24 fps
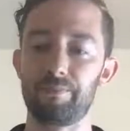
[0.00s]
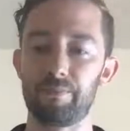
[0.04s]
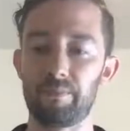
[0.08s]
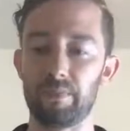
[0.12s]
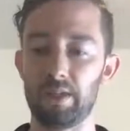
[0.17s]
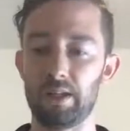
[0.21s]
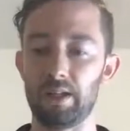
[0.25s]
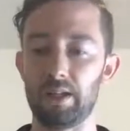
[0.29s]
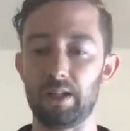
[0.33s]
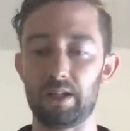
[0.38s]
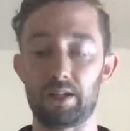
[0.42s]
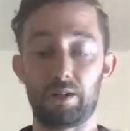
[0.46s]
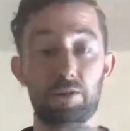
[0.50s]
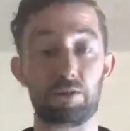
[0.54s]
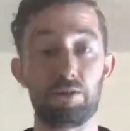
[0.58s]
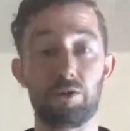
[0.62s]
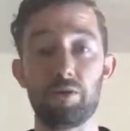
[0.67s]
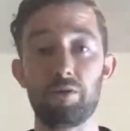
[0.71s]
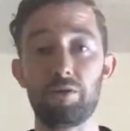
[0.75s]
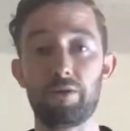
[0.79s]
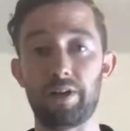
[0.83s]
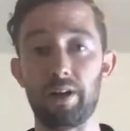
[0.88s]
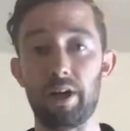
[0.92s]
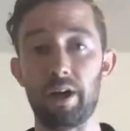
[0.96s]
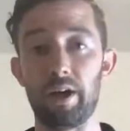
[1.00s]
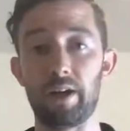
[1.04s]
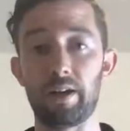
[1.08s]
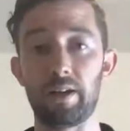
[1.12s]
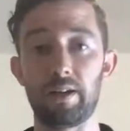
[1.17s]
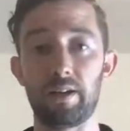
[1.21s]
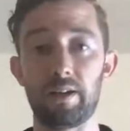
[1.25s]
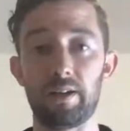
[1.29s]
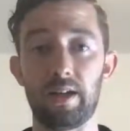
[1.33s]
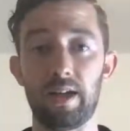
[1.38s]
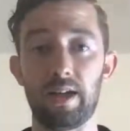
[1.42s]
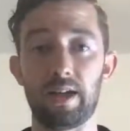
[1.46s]
like your new thought,
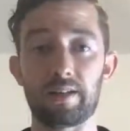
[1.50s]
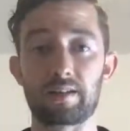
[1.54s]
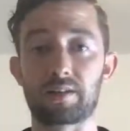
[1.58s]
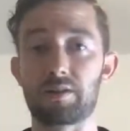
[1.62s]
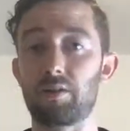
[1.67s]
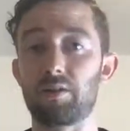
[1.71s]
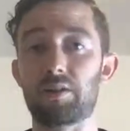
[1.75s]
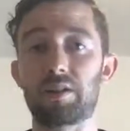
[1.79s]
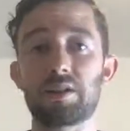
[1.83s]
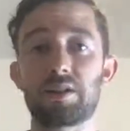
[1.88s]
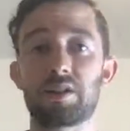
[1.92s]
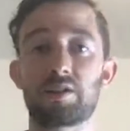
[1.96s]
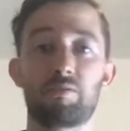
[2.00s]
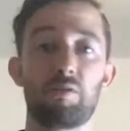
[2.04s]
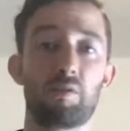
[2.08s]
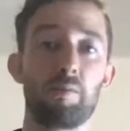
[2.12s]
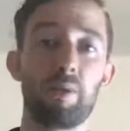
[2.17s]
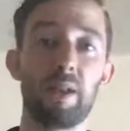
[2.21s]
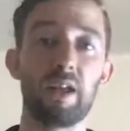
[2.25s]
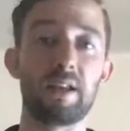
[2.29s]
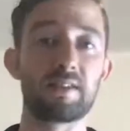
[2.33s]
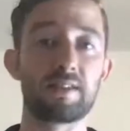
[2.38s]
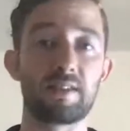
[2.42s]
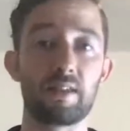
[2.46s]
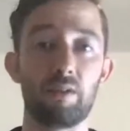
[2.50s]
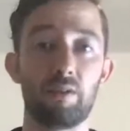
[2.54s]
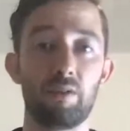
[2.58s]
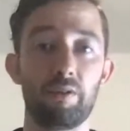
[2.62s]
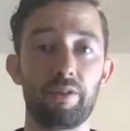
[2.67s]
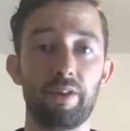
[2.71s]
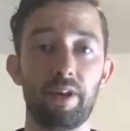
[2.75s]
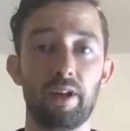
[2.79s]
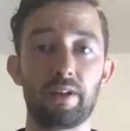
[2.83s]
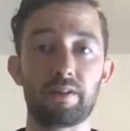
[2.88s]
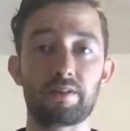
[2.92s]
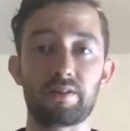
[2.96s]
and it's going to just replace the
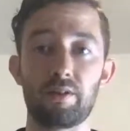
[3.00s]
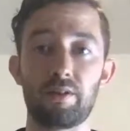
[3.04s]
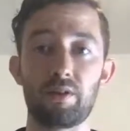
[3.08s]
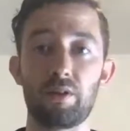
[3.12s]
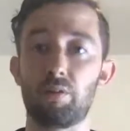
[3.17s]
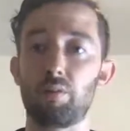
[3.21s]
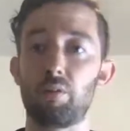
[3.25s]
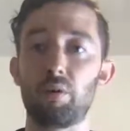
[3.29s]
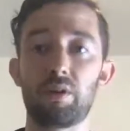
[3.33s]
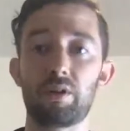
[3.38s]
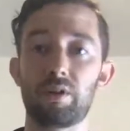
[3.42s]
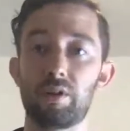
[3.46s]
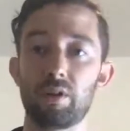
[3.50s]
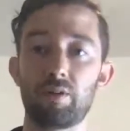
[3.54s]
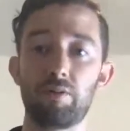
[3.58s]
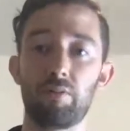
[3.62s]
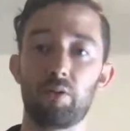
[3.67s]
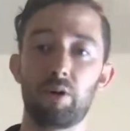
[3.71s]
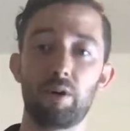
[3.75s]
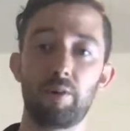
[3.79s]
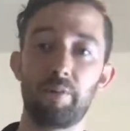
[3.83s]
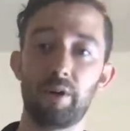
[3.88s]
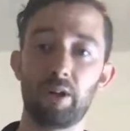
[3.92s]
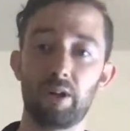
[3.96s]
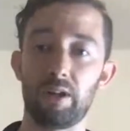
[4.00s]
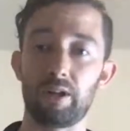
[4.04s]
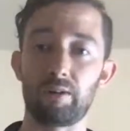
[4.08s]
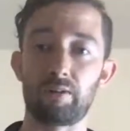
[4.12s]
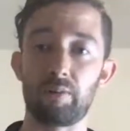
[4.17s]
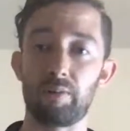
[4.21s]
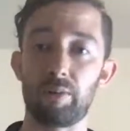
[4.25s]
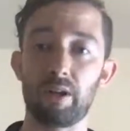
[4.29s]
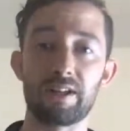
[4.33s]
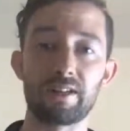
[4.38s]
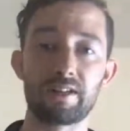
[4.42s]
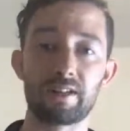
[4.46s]
old thought. So don't even worry about like
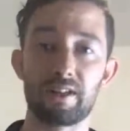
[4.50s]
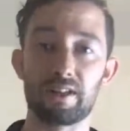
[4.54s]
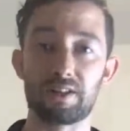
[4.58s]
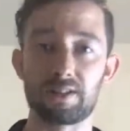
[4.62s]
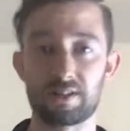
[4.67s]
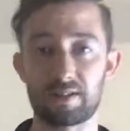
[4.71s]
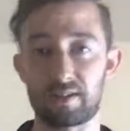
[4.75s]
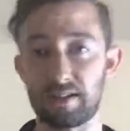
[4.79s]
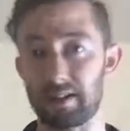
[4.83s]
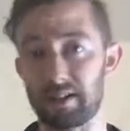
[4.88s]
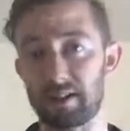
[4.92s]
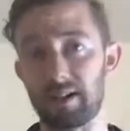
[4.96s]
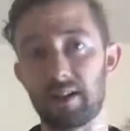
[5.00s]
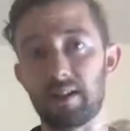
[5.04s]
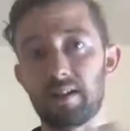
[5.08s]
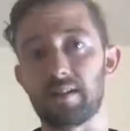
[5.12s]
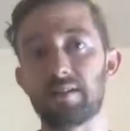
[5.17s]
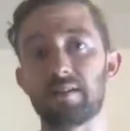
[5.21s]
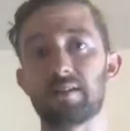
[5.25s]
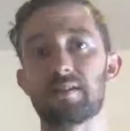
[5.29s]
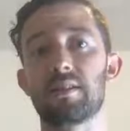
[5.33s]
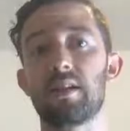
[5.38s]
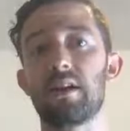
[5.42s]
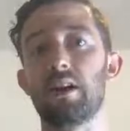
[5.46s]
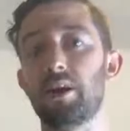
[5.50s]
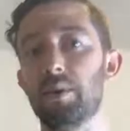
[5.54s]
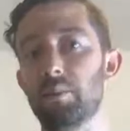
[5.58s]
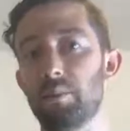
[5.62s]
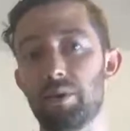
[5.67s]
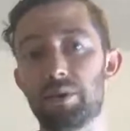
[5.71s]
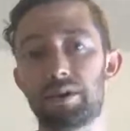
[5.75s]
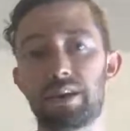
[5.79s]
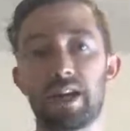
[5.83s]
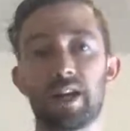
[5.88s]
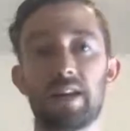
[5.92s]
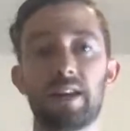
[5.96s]
replacing it. Just like, just
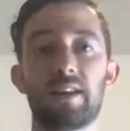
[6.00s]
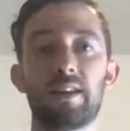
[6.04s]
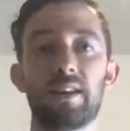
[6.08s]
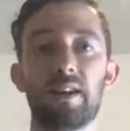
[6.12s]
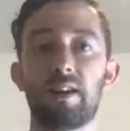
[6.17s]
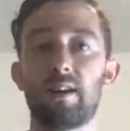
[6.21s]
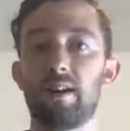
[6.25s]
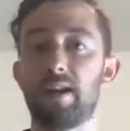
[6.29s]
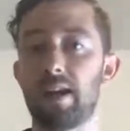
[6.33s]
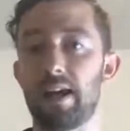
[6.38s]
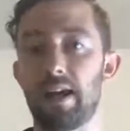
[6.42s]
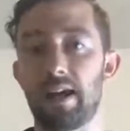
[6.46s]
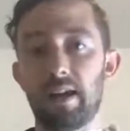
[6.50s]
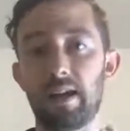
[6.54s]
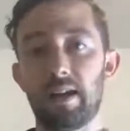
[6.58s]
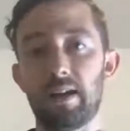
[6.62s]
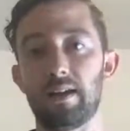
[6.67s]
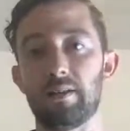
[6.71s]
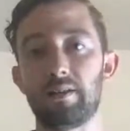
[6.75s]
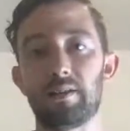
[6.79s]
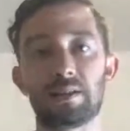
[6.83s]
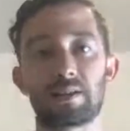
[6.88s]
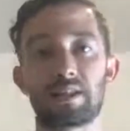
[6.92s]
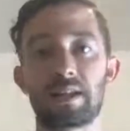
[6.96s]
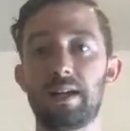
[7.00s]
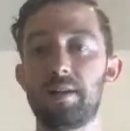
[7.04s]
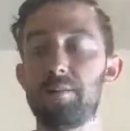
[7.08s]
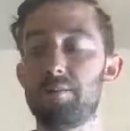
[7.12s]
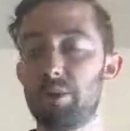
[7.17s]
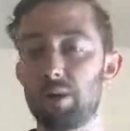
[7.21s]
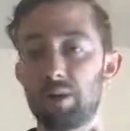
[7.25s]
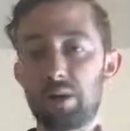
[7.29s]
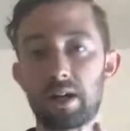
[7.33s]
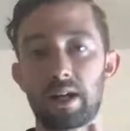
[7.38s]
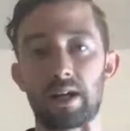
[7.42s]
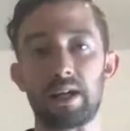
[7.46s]
put that in there and just keep
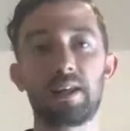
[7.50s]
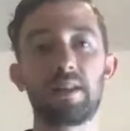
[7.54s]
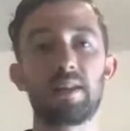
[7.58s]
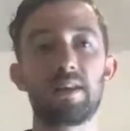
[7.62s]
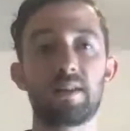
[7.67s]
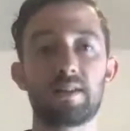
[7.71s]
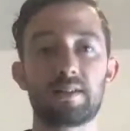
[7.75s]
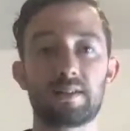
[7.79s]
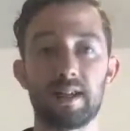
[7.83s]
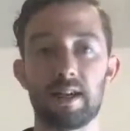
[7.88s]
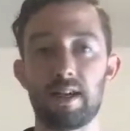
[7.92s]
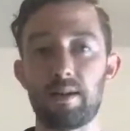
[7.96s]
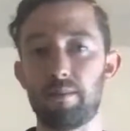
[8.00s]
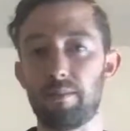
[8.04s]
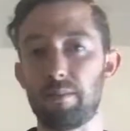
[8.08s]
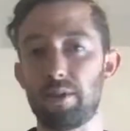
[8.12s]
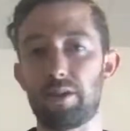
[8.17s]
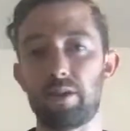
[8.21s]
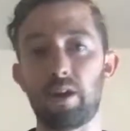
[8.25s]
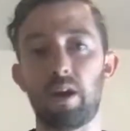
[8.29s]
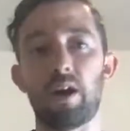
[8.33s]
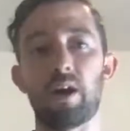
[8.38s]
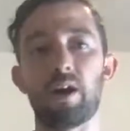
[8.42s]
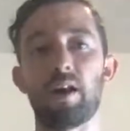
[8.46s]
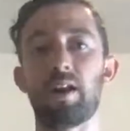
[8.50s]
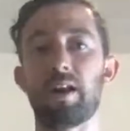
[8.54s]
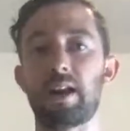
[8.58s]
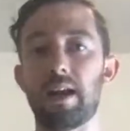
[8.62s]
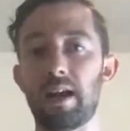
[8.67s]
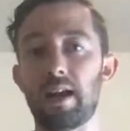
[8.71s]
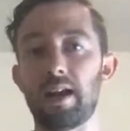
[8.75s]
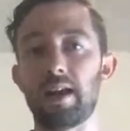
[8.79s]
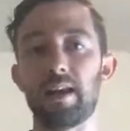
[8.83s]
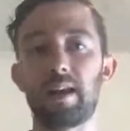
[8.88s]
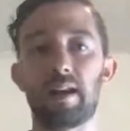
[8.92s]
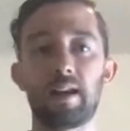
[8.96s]
putting in the same thought
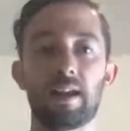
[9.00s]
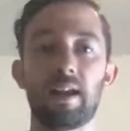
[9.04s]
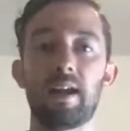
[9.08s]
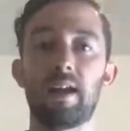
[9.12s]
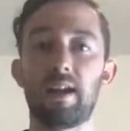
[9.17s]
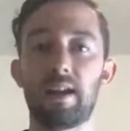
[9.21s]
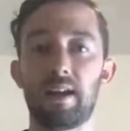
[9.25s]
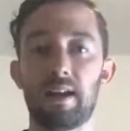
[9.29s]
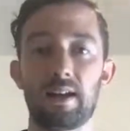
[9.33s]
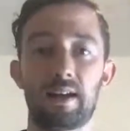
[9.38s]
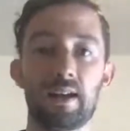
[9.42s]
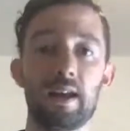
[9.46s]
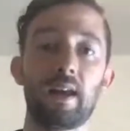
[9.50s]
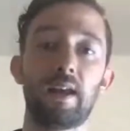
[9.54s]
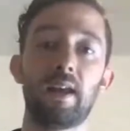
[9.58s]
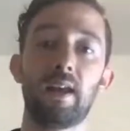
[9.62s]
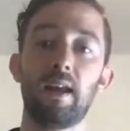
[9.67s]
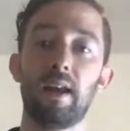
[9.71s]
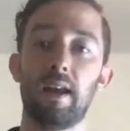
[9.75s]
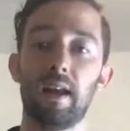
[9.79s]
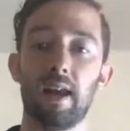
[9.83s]
again and again and again.